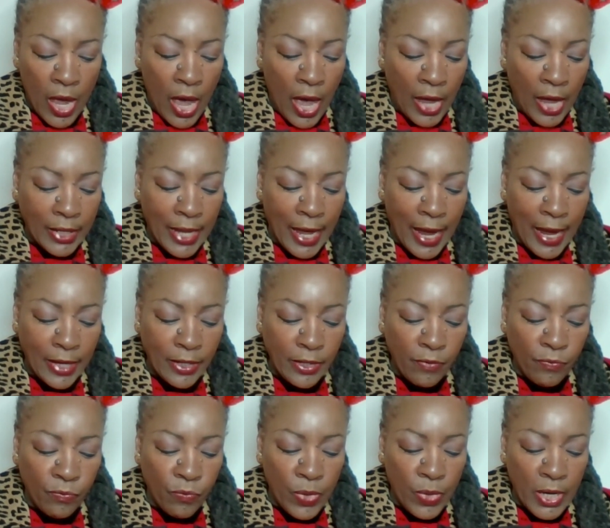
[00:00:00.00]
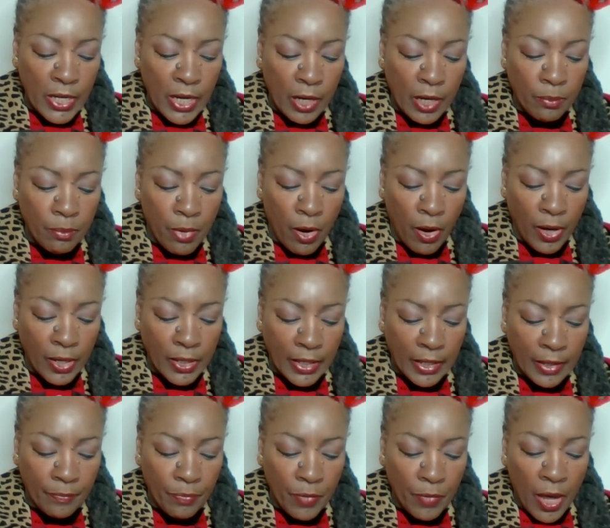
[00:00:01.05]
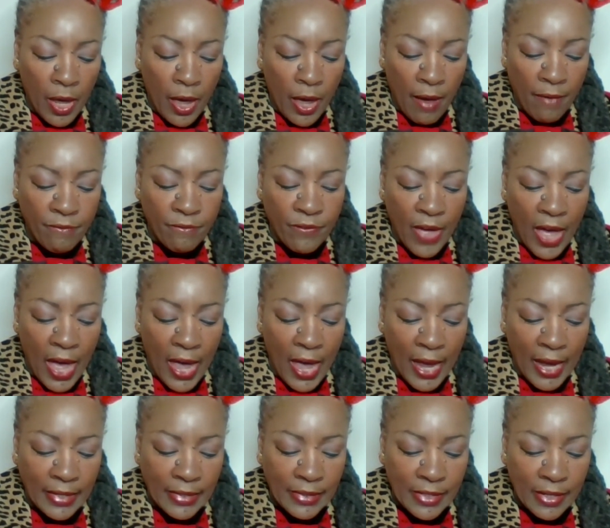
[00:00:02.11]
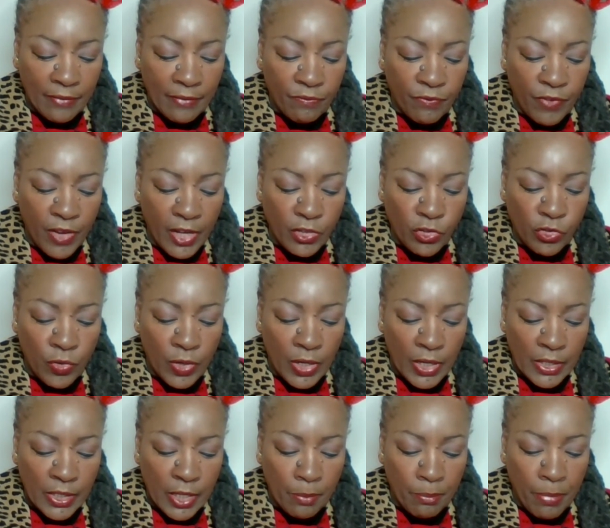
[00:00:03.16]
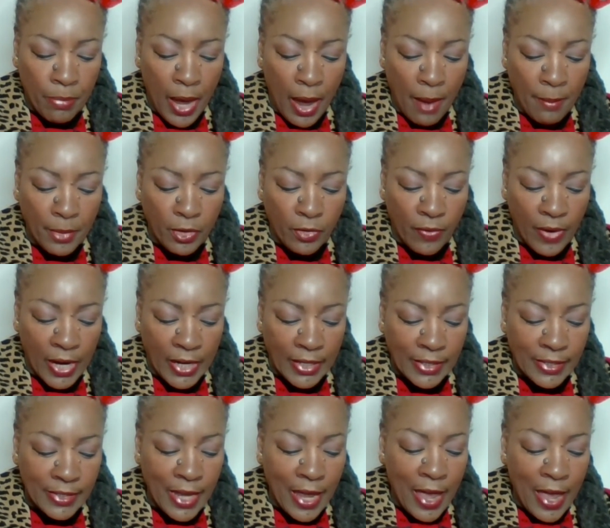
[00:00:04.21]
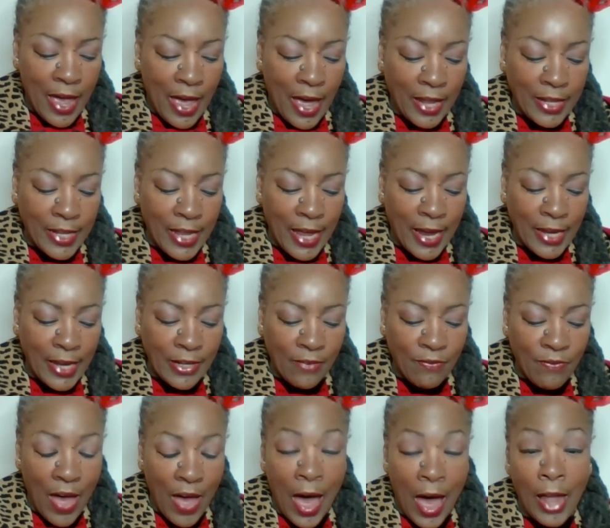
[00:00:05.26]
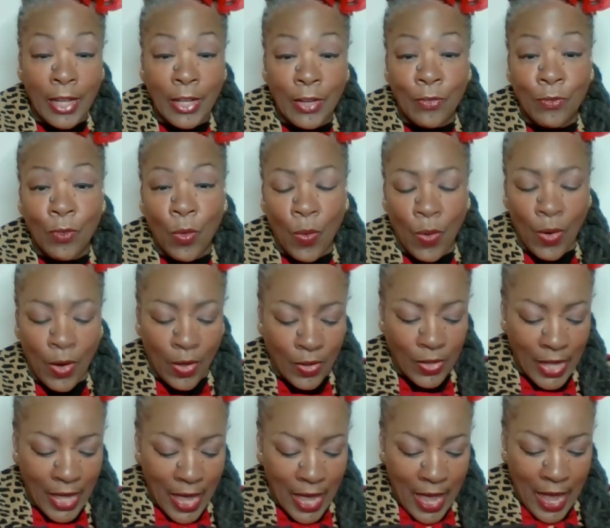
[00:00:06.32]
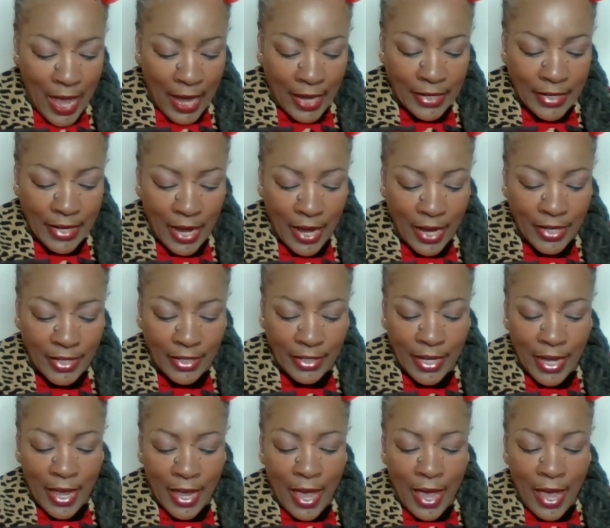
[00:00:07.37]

a land of wheat and barley, of vines and fig trees and pomegranates, a land of olive oil and honey,